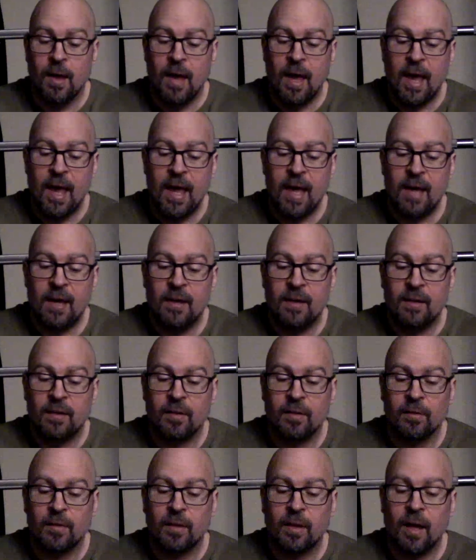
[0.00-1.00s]
And
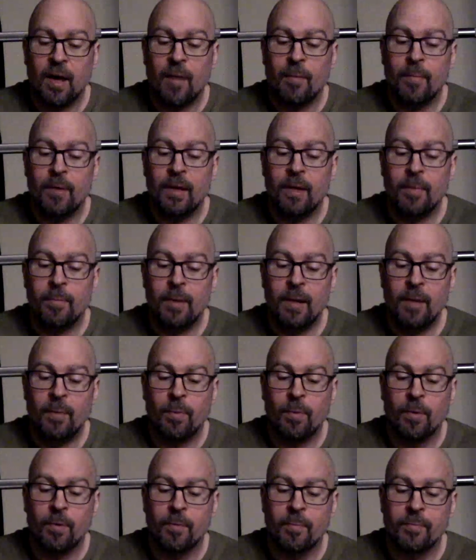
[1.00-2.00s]
look how many
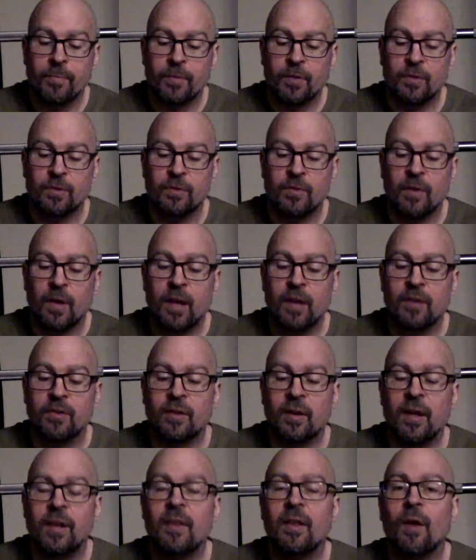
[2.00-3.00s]
people who try to
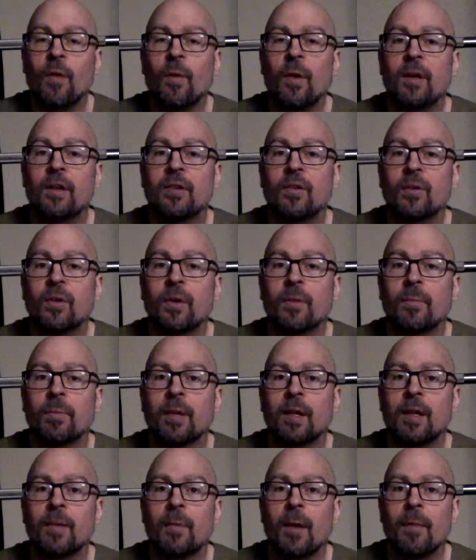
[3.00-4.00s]
train that way still
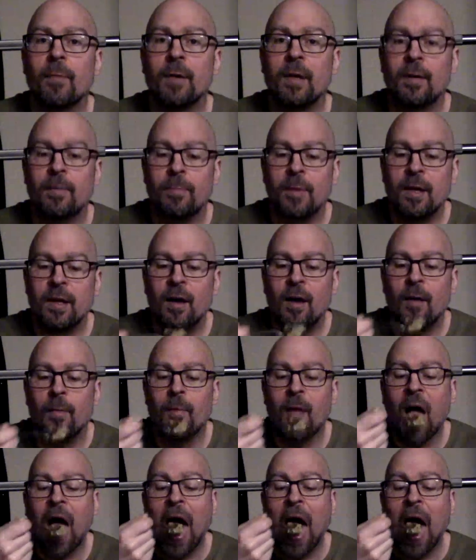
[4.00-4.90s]
complain about being beat up.